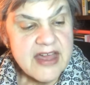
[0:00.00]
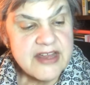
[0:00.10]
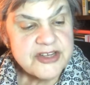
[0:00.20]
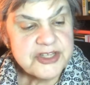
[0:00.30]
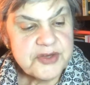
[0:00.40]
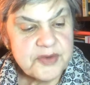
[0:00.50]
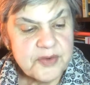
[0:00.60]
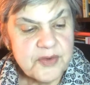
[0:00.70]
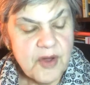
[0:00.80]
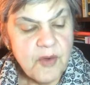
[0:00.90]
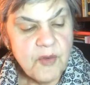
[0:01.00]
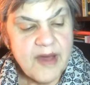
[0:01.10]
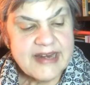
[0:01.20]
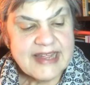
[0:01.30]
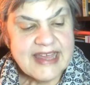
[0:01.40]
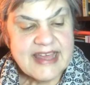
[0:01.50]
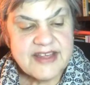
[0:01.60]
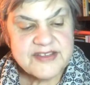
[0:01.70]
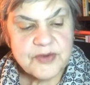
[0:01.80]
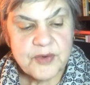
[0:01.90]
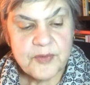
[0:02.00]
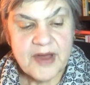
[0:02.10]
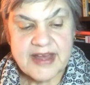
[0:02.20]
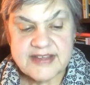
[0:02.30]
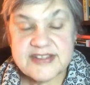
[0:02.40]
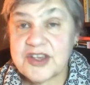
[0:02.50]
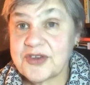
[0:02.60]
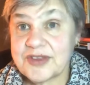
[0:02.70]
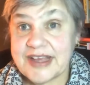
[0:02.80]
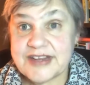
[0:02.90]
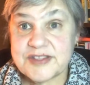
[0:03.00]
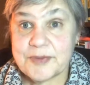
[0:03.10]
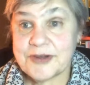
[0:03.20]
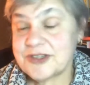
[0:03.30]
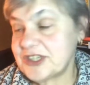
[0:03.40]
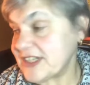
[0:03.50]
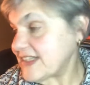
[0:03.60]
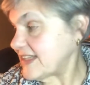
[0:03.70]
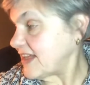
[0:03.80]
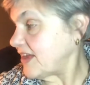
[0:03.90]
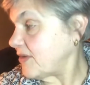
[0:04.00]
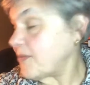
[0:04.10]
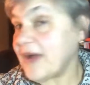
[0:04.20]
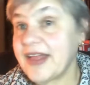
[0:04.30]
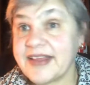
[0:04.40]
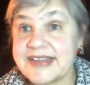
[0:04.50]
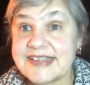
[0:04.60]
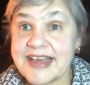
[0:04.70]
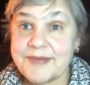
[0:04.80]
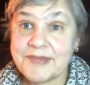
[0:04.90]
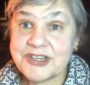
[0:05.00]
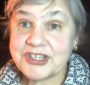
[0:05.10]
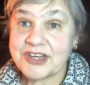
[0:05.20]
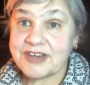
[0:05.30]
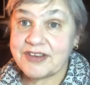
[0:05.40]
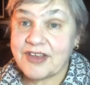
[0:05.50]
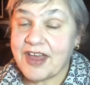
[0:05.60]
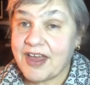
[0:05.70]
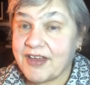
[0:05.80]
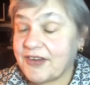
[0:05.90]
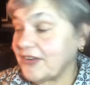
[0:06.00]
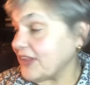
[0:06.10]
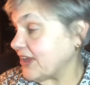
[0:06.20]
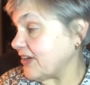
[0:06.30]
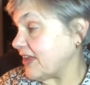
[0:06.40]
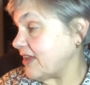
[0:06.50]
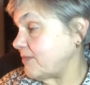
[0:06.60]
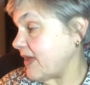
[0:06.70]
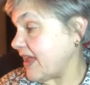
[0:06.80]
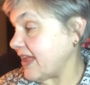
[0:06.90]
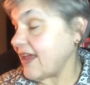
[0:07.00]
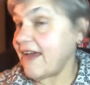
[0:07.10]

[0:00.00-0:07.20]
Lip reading: 2, what is or was your latest purchase? Well, as I mentioned earlier in my